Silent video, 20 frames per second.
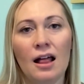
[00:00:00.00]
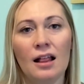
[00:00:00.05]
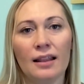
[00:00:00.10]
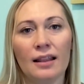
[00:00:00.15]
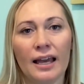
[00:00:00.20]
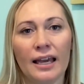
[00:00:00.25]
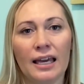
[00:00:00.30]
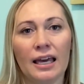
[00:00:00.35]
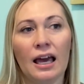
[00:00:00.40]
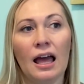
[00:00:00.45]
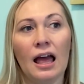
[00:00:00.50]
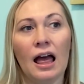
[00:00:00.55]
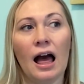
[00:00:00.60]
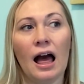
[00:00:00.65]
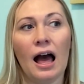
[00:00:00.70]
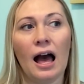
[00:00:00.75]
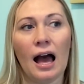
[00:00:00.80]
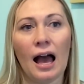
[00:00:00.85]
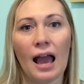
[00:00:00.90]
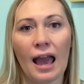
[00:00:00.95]
Like,
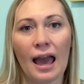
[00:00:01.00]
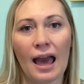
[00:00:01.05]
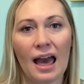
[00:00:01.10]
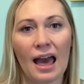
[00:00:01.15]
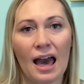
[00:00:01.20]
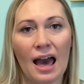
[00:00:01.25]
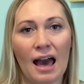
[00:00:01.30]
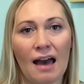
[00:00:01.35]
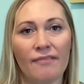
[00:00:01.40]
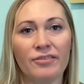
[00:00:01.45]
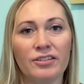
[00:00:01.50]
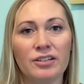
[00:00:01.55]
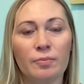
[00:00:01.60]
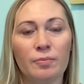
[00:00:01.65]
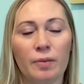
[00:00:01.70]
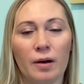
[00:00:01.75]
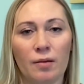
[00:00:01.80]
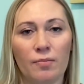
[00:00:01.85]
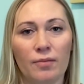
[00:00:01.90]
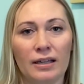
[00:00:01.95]
I have to
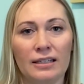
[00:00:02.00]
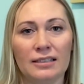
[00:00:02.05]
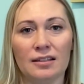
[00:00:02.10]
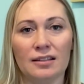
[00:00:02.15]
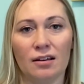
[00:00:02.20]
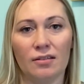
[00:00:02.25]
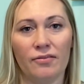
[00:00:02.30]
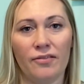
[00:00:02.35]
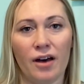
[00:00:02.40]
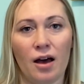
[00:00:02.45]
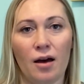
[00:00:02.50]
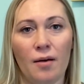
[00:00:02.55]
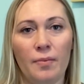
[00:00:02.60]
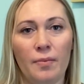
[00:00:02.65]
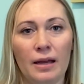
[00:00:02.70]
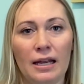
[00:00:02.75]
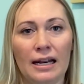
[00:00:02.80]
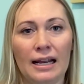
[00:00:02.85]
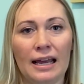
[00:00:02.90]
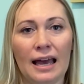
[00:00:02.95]
pump myself up
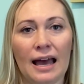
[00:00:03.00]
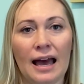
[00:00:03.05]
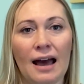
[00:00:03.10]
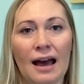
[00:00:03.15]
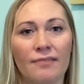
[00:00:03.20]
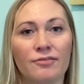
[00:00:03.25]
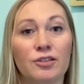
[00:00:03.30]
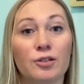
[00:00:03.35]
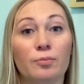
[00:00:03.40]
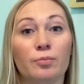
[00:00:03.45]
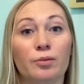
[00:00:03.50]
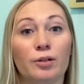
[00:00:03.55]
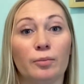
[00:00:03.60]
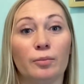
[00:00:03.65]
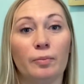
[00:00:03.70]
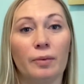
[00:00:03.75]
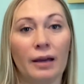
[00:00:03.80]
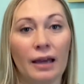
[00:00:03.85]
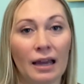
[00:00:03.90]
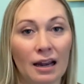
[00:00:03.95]
and I have to
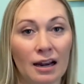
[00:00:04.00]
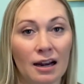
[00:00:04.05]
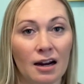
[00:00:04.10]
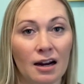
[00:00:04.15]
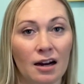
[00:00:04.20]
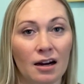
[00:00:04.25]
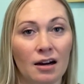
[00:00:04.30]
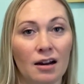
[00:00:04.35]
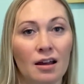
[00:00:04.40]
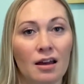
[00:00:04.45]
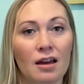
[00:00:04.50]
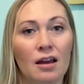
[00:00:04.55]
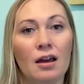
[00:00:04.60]
prepare